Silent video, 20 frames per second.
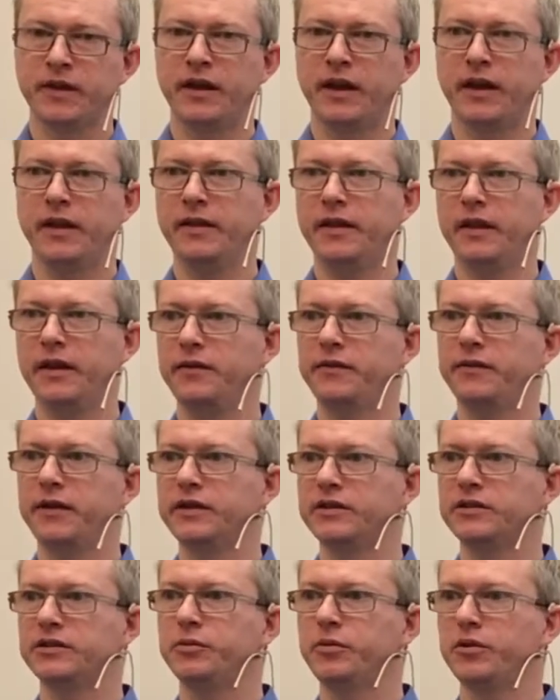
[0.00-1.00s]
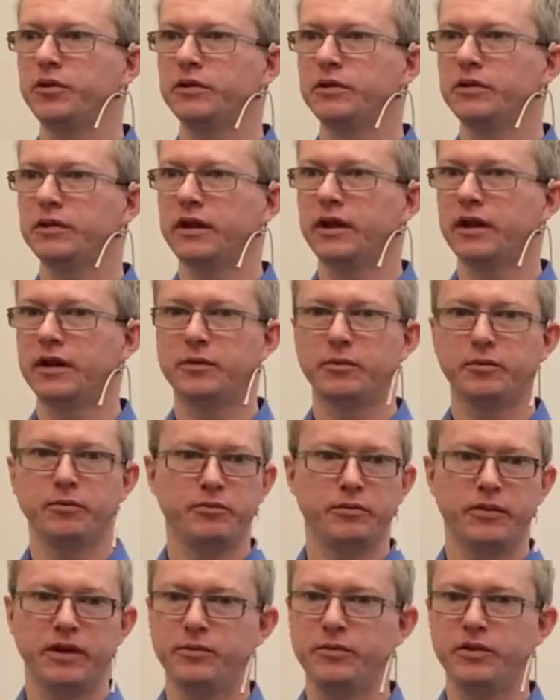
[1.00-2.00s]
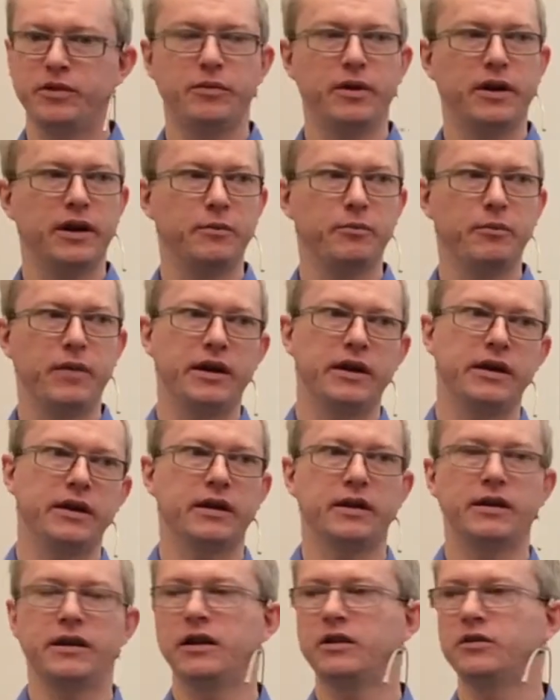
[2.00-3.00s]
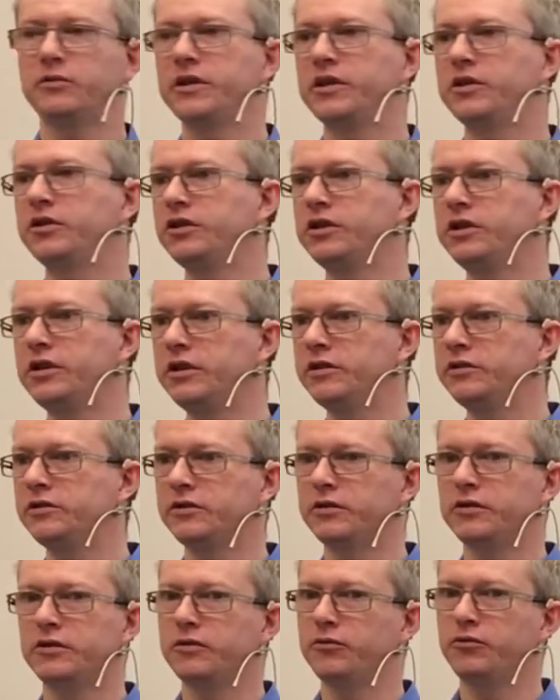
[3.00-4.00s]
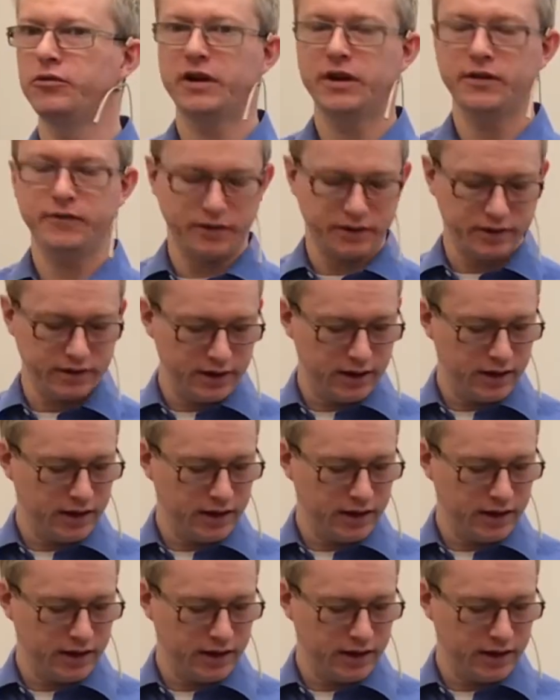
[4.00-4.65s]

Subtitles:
and they fix the bottleneck, maybe by buying another machine or whatever.